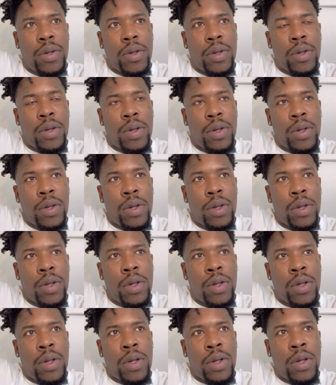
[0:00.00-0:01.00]

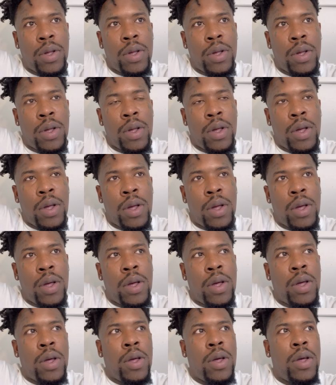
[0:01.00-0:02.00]

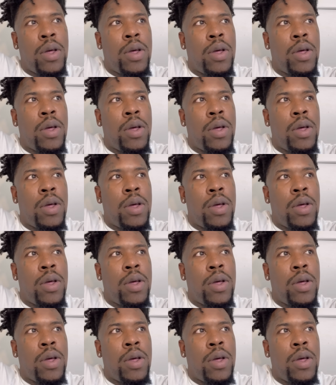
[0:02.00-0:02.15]
No one is speaking in this clip.